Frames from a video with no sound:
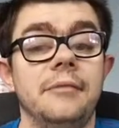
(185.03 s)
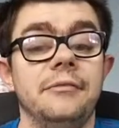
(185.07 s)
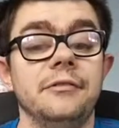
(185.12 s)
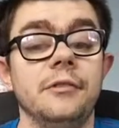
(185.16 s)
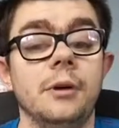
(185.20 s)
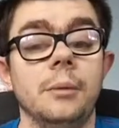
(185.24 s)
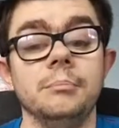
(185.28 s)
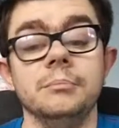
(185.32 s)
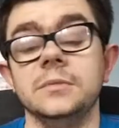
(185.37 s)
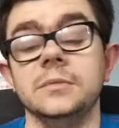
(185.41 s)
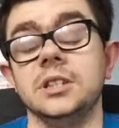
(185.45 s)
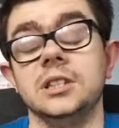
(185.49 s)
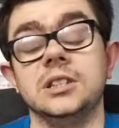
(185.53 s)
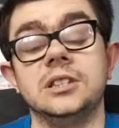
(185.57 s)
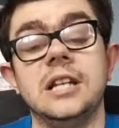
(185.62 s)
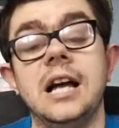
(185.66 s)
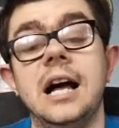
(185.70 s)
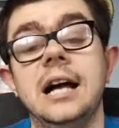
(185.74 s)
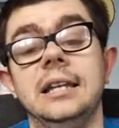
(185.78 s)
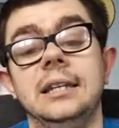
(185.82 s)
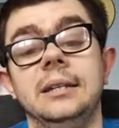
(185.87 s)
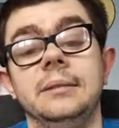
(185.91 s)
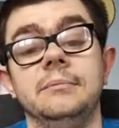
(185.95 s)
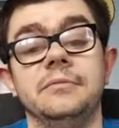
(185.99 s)
from the
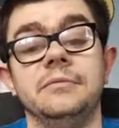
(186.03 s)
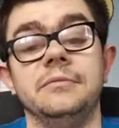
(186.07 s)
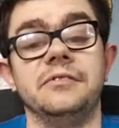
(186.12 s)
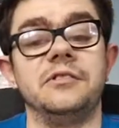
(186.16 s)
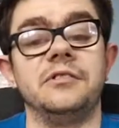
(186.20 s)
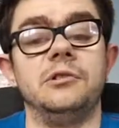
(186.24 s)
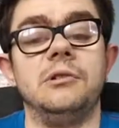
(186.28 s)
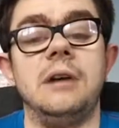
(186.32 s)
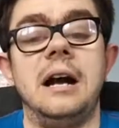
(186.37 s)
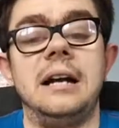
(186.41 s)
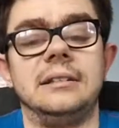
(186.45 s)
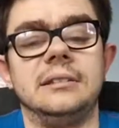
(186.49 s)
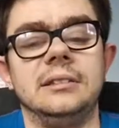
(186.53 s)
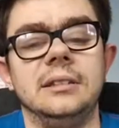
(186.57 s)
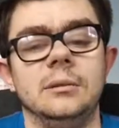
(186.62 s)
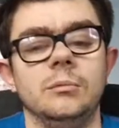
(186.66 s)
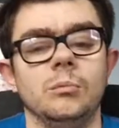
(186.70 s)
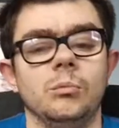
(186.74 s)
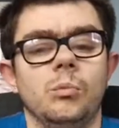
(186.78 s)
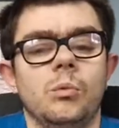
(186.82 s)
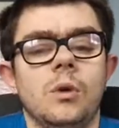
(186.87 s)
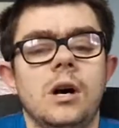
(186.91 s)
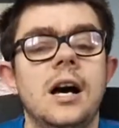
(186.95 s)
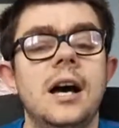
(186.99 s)
Sylinth crack
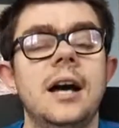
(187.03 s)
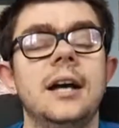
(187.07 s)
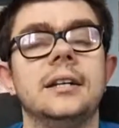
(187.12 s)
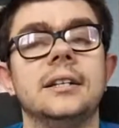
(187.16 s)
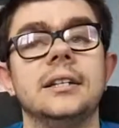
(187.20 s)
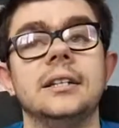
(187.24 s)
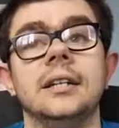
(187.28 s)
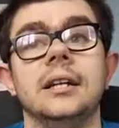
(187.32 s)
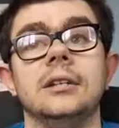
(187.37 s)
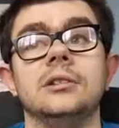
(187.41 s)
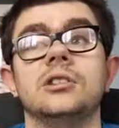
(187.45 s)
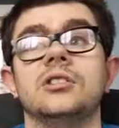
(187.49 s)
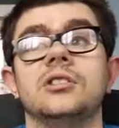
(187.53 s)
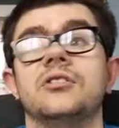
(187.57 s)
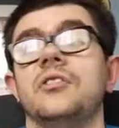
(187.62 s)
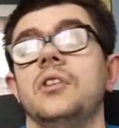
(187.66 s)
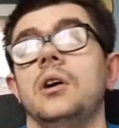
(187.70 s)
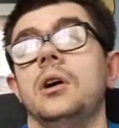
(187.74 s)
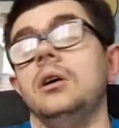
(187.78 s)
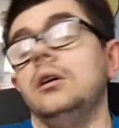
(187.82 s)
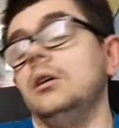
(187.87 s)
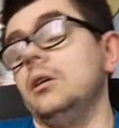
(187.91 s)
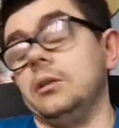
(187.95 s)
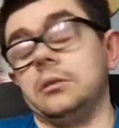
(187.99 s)
didn't work, and I just
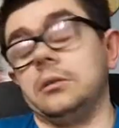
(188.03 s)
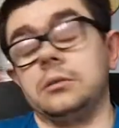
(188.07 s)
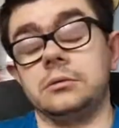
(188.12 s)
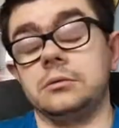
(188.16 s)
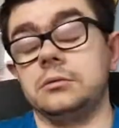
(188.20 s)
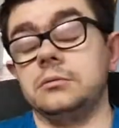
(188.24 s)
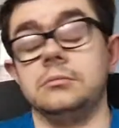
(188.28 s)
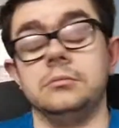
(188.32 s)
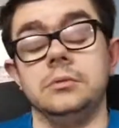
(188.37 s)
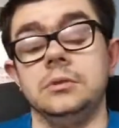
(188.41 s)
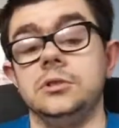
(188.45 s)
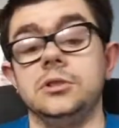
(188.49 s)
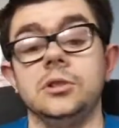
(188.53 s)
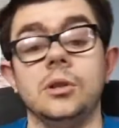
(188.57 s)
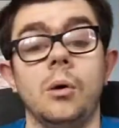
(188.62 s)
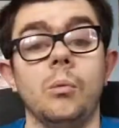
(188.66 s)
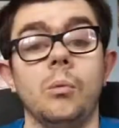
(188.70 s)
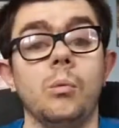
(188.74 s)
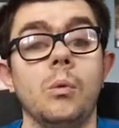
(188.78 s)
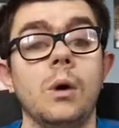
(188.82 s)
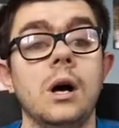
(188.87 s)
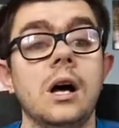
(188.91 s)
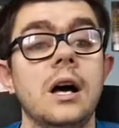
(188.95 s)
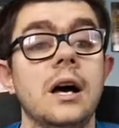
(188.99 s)
thought, oh, it's
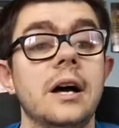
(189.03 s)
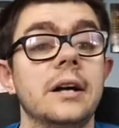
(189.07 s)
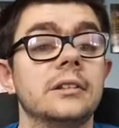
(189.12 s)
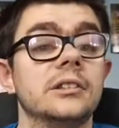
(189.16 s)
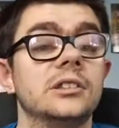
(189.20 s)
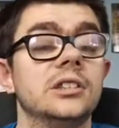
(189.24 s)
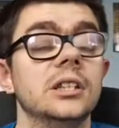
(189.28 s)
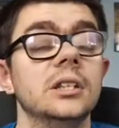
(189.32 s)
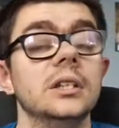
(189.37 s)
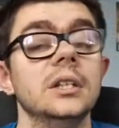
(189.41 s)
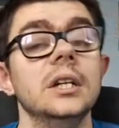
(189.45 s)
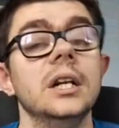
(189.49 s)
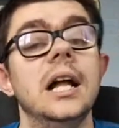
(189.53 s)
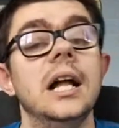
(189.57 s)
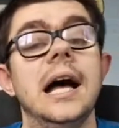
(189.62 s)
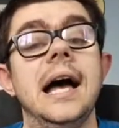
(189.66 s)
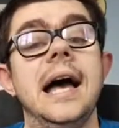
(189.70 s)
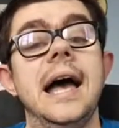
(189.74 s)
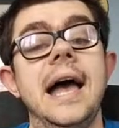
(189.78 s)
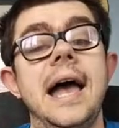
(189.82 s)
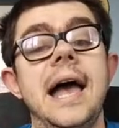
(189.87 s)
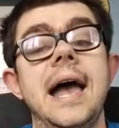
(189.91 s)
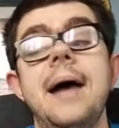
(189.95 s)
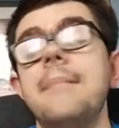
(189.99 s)
not worked.
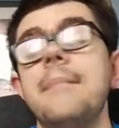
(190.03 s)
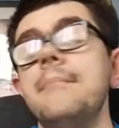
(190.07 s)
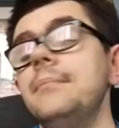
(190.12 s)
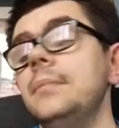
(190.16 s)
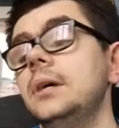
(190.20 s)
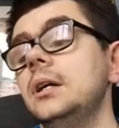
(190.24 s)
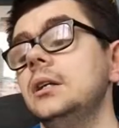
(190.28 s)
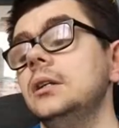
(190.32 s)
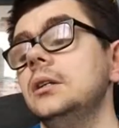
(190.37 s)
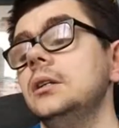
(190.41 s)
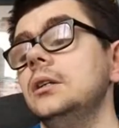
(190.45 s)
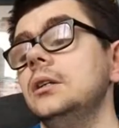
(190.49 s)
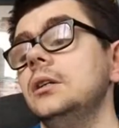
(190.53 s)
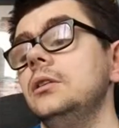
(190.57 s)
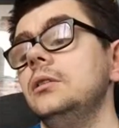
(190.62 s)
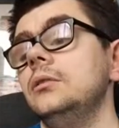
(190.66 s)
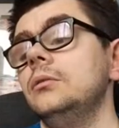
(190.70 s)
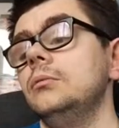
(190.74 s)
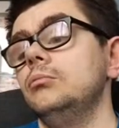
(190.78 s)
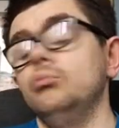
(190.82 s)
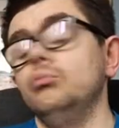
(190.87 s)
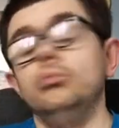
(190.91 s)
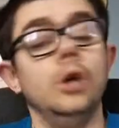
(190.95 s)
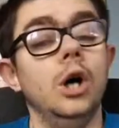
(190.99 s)

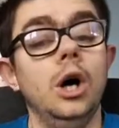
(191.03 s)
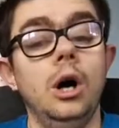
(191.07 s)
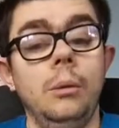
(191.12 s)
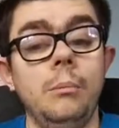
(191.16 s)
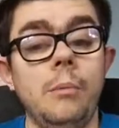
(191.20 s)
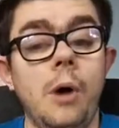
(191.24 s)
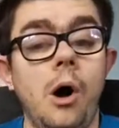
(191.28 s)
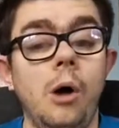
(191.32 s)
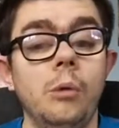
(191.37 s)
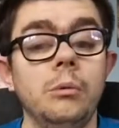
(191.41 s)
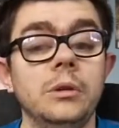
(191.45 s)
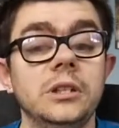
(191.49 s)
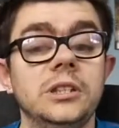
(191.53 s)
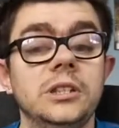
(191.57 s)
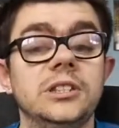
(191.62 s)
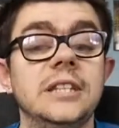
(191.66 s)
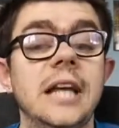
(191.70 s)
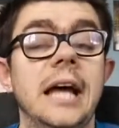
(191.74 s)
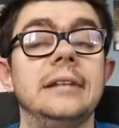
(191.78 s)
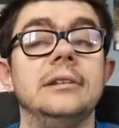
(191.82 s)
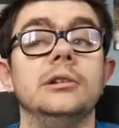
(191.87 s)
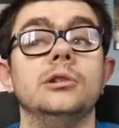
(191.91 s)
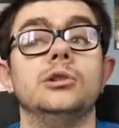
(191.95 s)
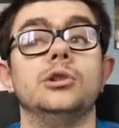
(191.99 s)
No more was
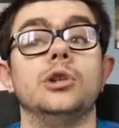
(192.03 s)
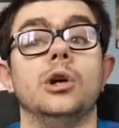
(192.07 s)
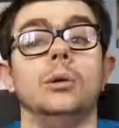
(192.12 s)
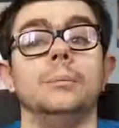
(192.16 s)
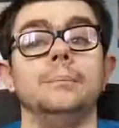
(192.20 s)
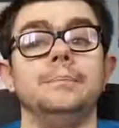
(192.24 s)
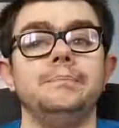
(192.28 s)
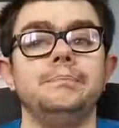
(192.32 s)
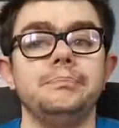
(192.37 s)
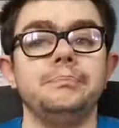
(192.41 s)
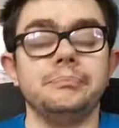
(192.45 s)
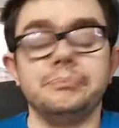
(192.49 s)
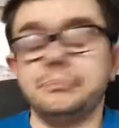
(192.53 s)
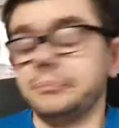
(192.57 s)
said and done.